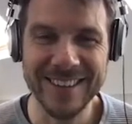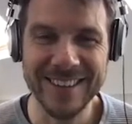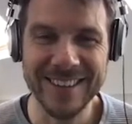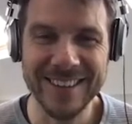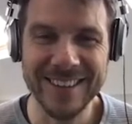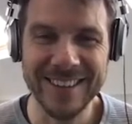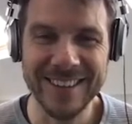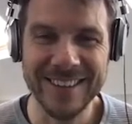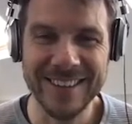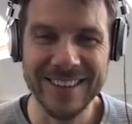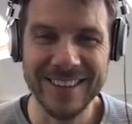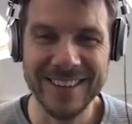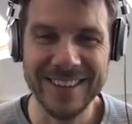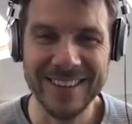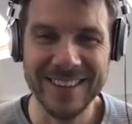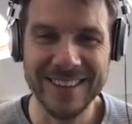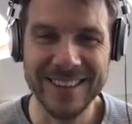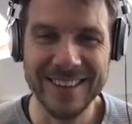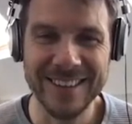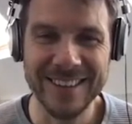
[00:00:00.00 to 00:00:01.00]

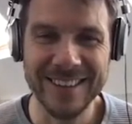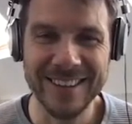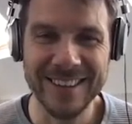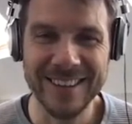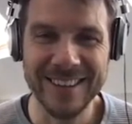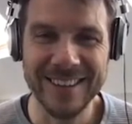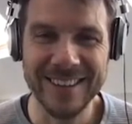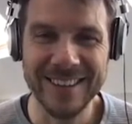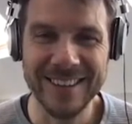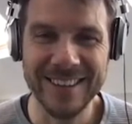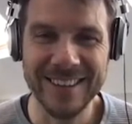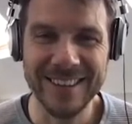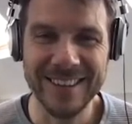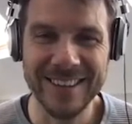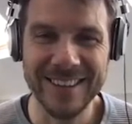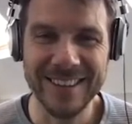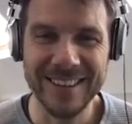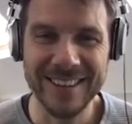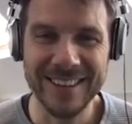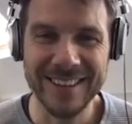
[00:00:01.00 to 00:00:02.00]

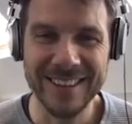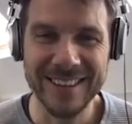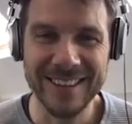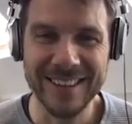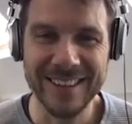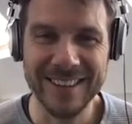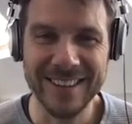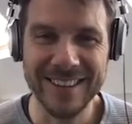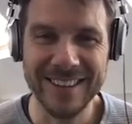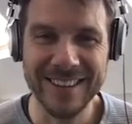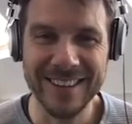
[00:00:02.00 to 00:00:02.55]
No words are spoken by the person on screen.